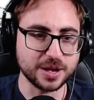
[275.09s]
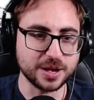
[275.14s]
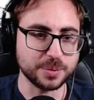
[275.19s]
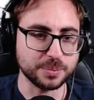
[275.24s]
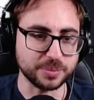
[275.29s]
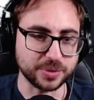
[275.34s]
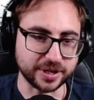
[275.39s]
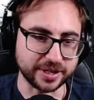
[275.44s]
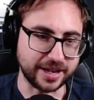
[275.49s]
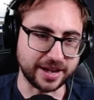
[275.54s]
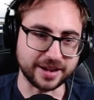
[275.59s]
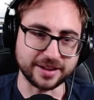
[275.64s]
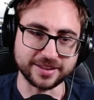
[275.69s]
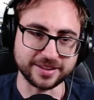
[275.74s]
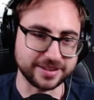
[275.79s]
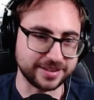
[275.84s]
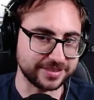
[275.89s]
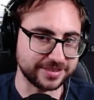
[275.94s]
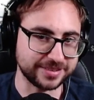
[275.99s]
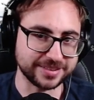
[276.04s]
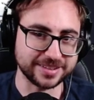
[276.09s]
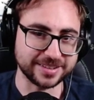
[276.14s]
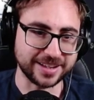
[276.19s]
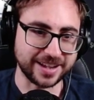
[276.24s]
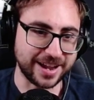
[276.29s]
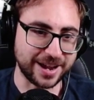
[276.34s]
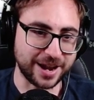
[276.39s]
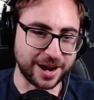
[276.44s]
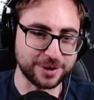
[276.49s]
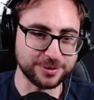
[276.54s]
But yeah,
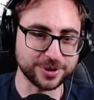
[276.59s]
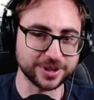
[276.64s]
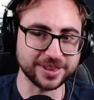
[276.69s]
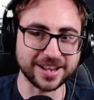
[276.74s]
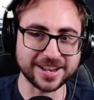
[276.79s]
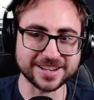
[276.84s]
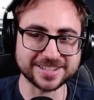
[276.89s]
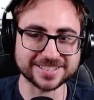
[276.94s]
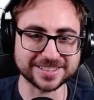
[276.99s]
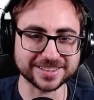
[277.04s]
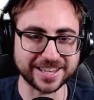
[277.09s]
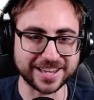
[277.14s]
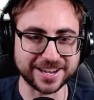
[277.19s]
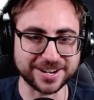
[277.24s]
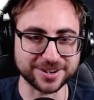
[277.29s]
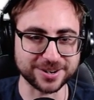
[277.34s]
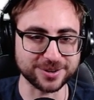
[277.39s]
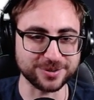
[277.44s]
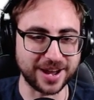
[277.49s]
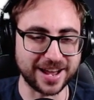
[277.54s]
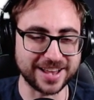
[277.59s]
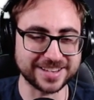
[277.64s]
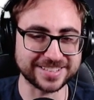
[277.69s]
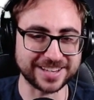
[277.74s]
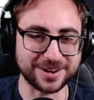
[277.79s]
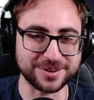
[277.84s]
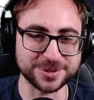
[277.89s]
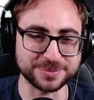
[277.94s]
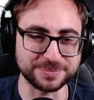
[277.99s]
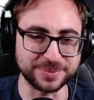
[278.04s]
I realized later as I
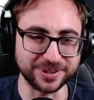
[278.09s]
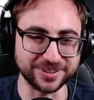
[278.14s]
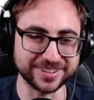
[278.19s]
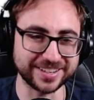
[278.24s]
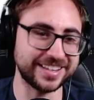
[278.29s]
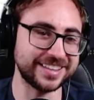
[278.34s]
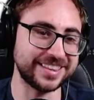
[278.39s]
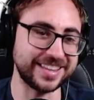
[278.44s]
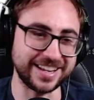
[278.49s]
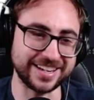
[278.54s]
was building it that,